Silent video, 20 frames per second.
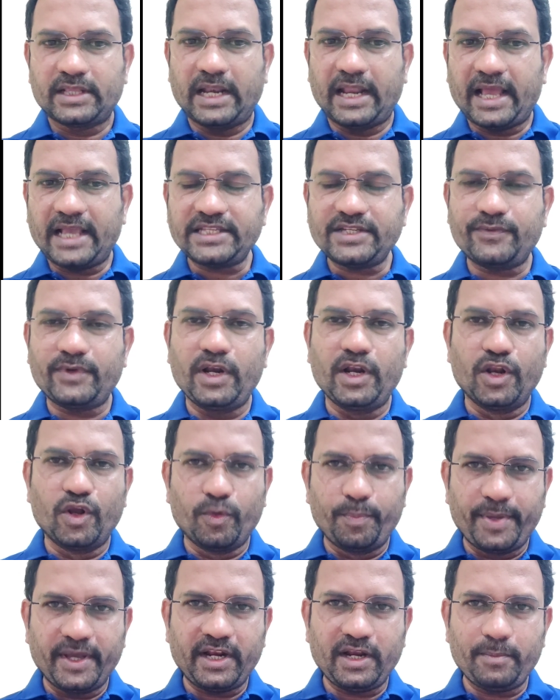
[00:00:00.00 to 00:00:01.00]
The last one,
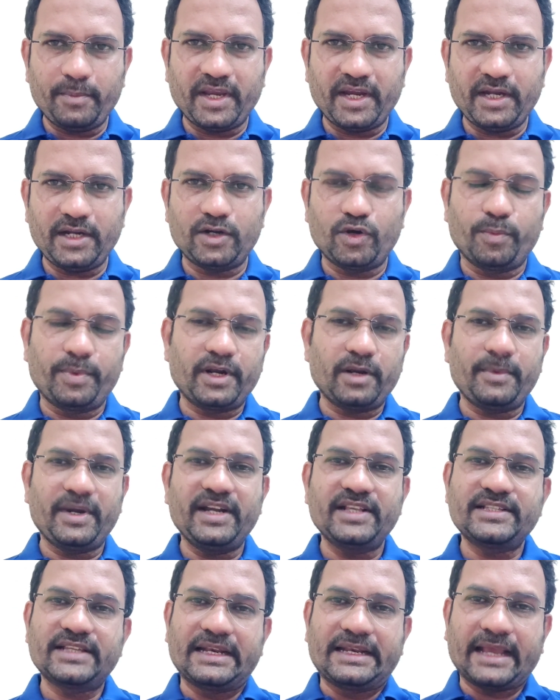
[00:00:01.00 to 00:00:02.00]
loperamide.
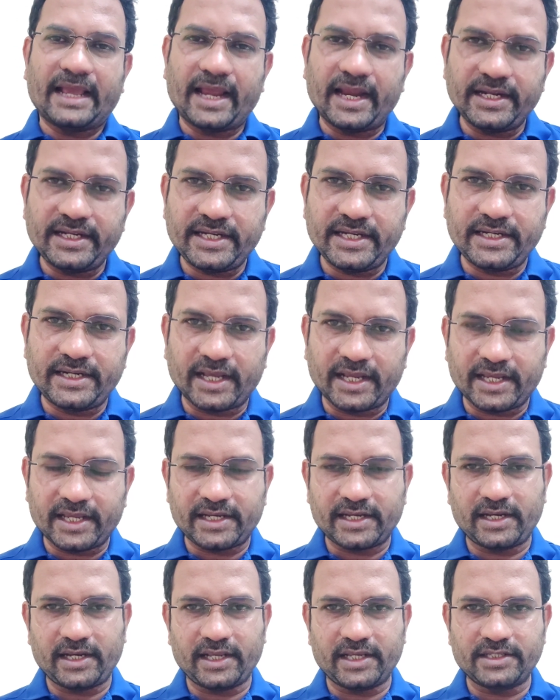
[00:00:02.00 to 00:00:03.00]
Loperamide is an
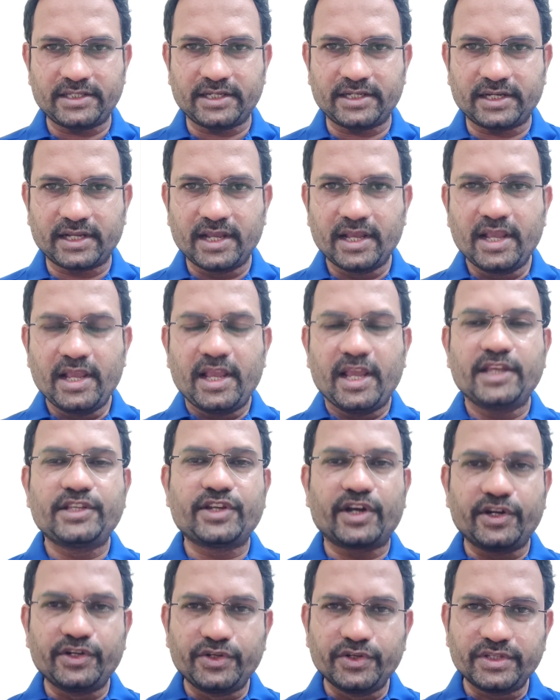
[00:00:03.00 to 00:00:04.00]
anti-diarrheal agent.
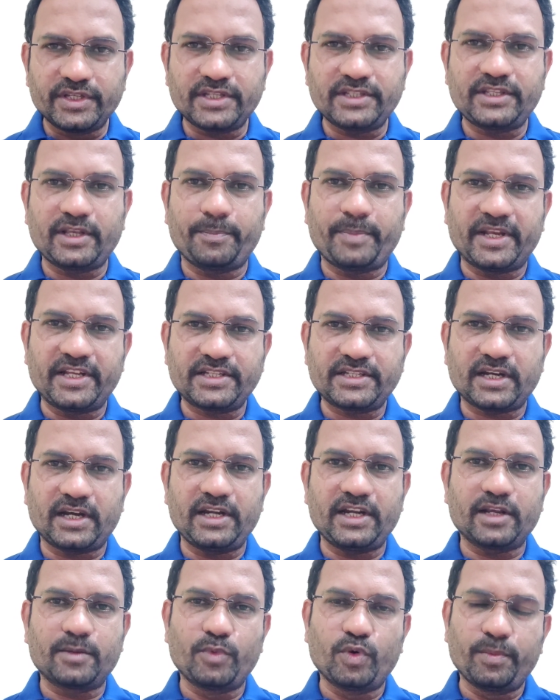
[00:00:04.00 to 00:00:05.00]
It reduces the
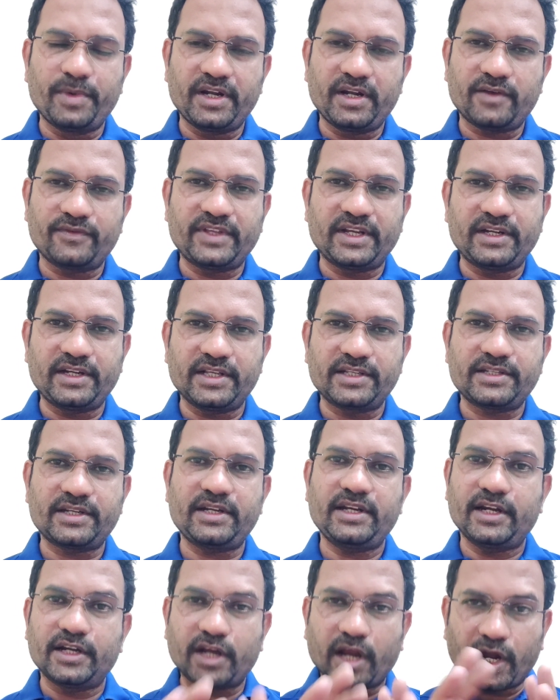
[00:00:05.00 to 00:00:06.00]
peristaltic movement of the
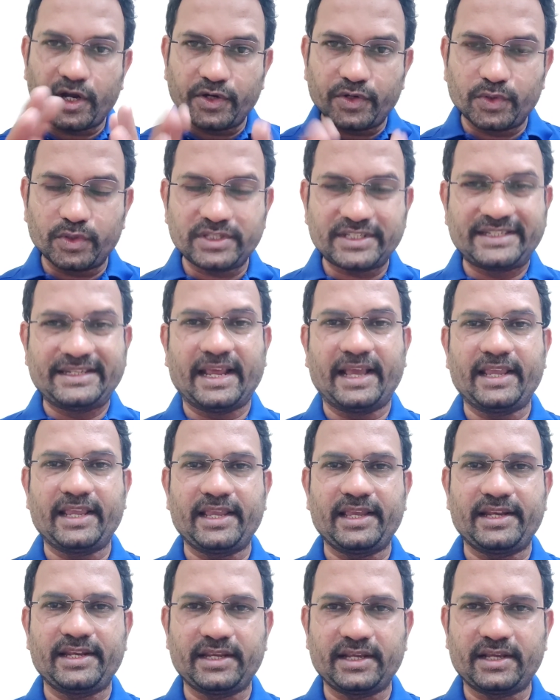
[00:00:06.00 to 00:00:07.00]
intestine and controls
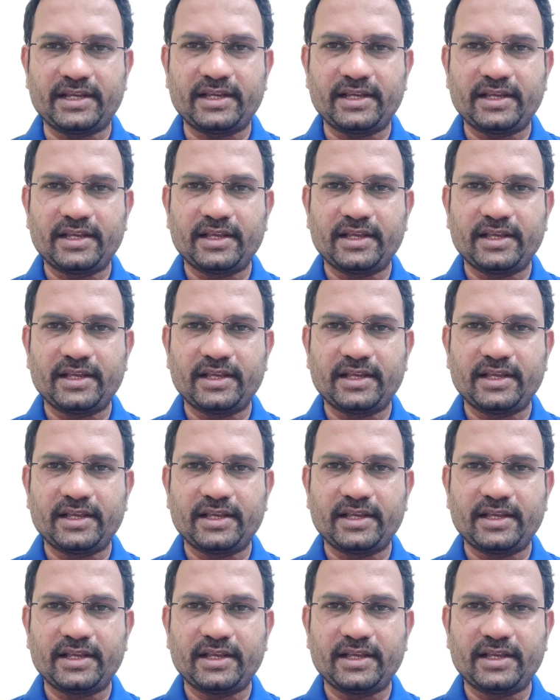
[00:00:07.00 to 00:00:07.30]
diarrhea.